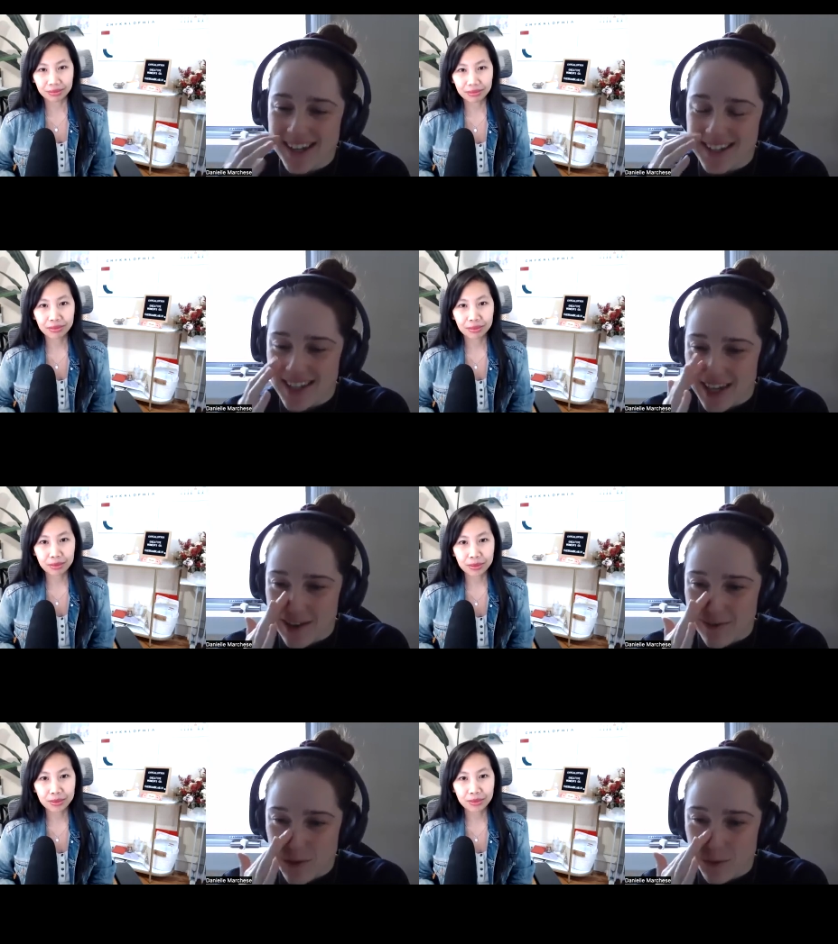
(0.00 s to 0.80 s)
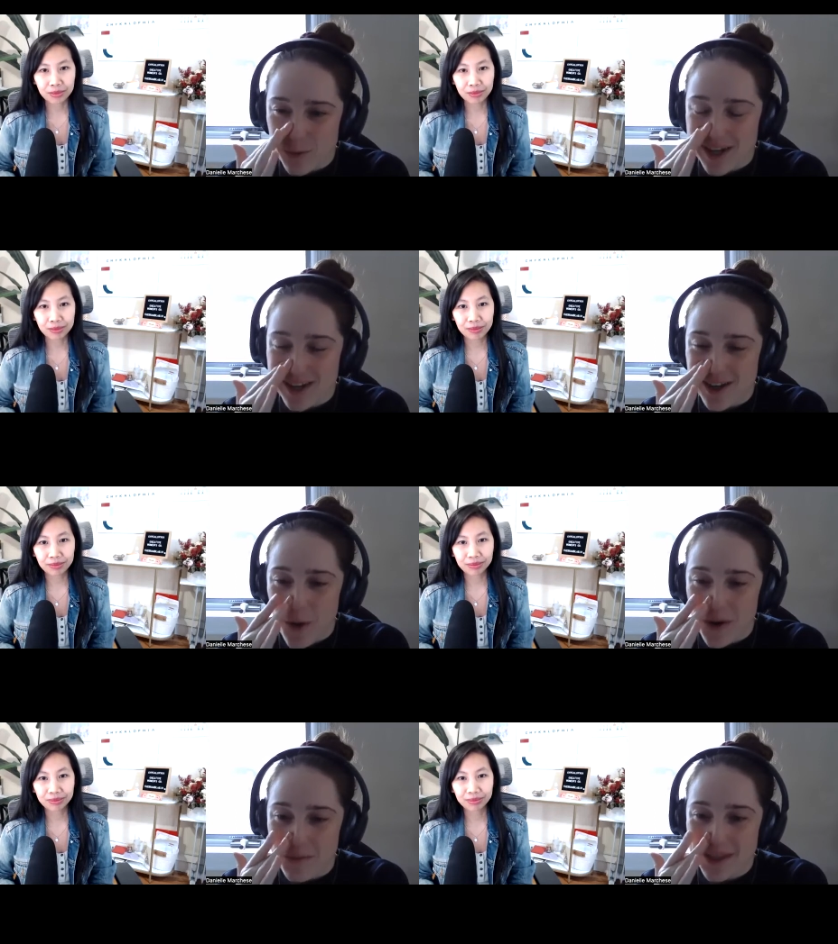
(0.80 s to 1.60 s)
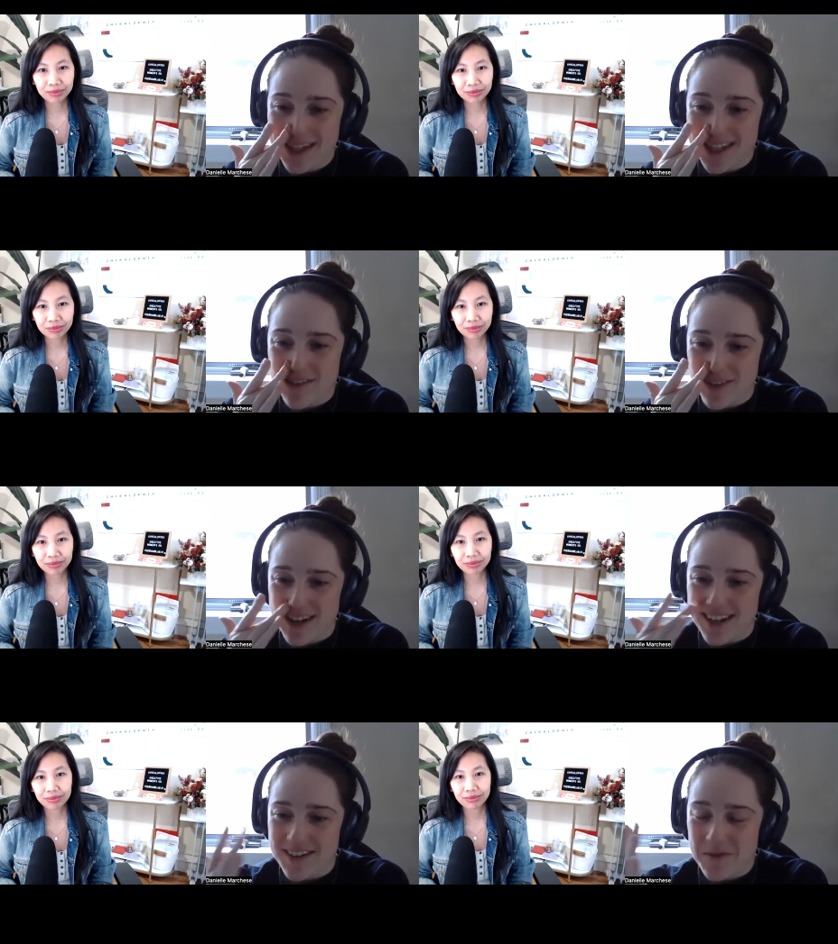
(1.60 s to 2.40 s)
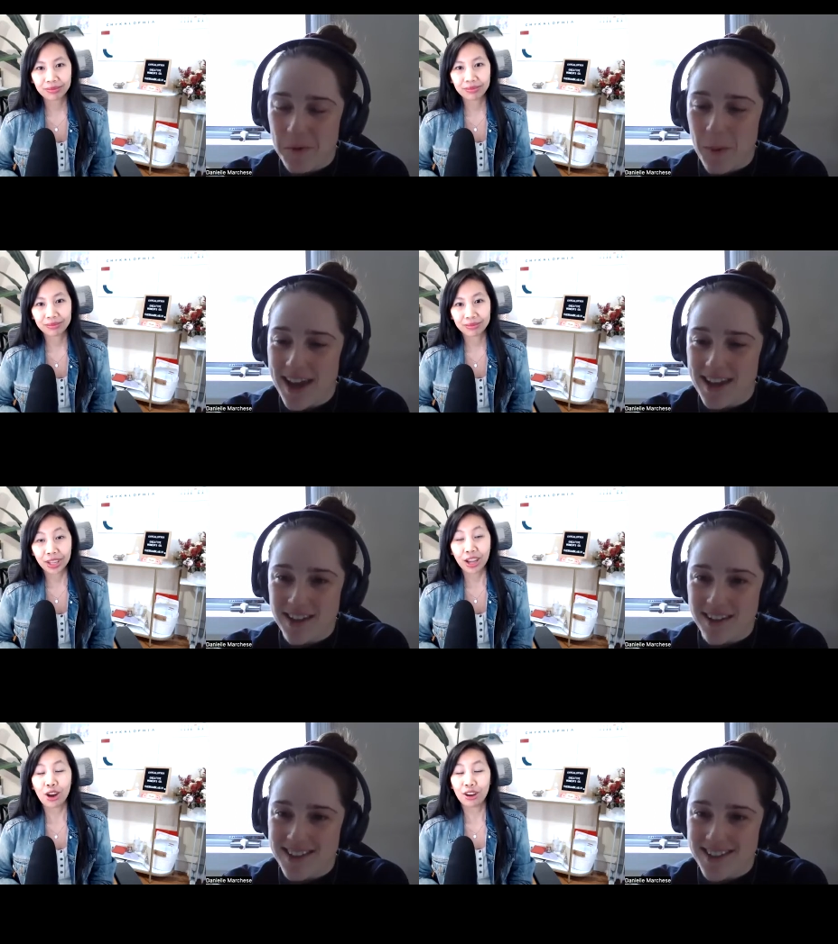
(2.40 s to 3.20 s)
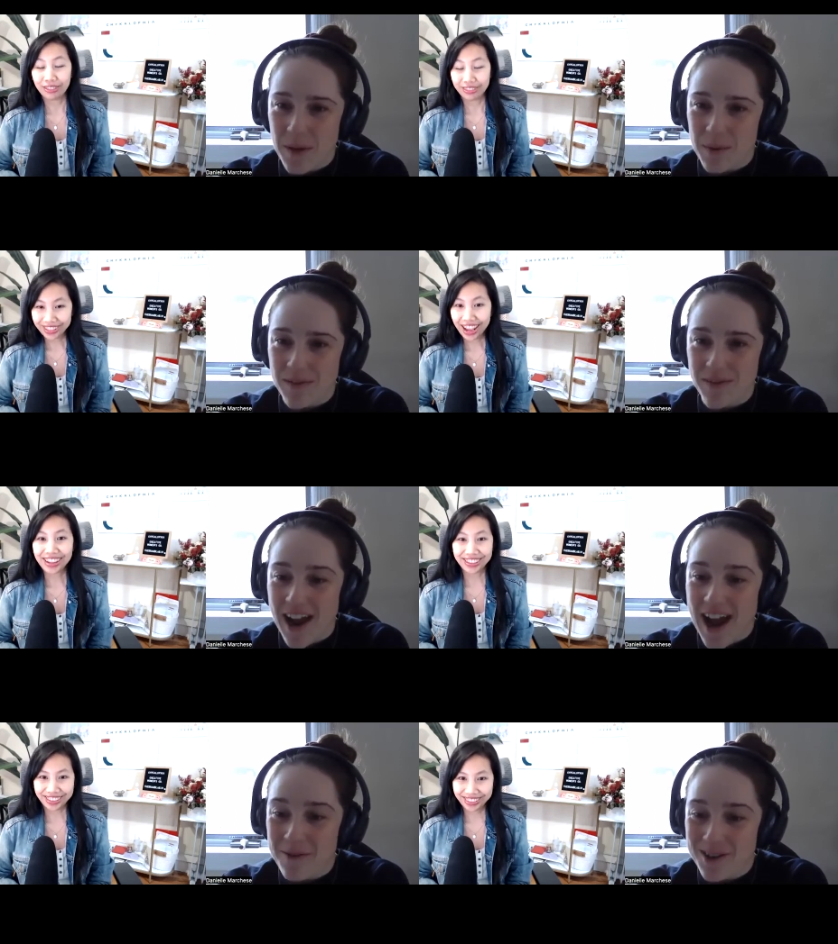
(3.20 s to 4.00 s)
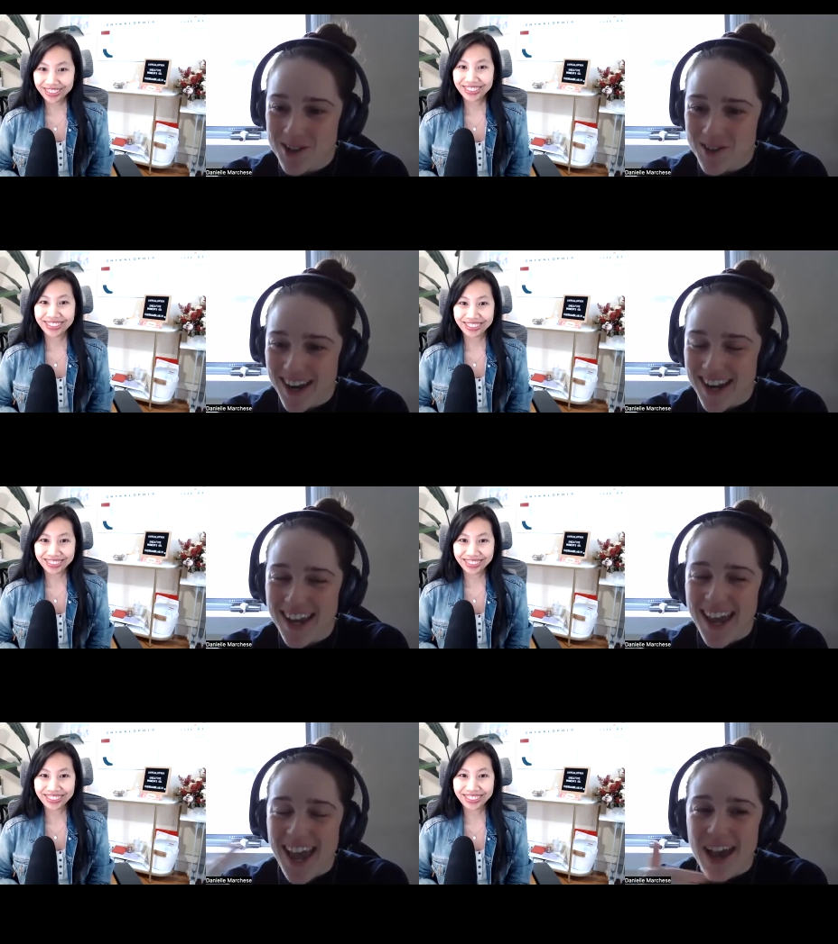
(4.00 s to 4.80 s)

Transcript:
Speaker 1: geeks sitting in a room, we could go in a million different ways on this topic for hours, right?